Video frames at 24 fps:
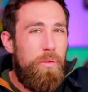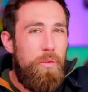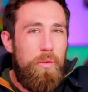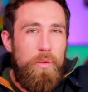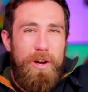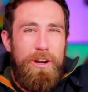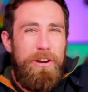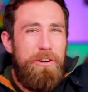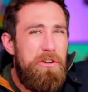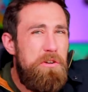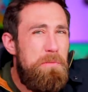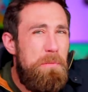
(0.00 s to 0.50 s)

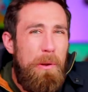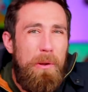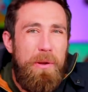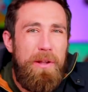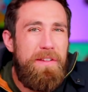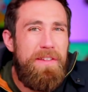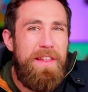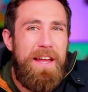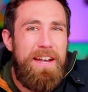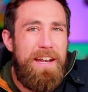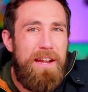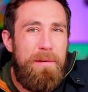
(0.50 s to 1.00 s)
where are you
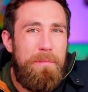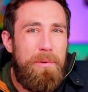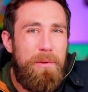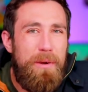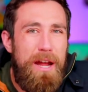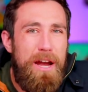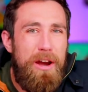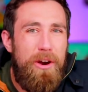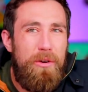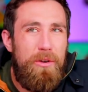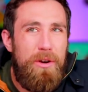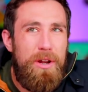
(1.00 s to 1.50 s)
pulling that number
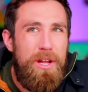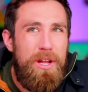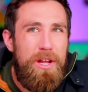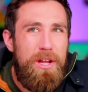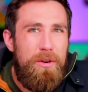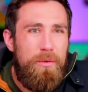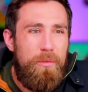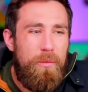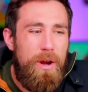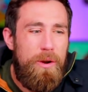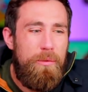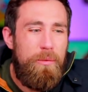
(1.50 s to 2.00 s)
out
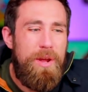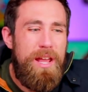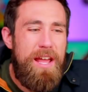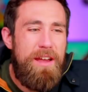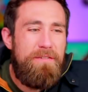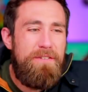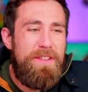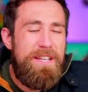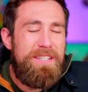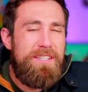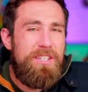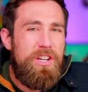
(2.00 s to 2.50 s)
when we
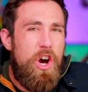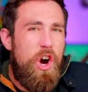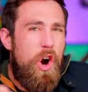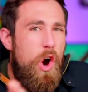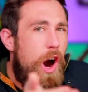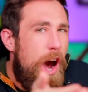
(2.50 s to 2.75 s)
have this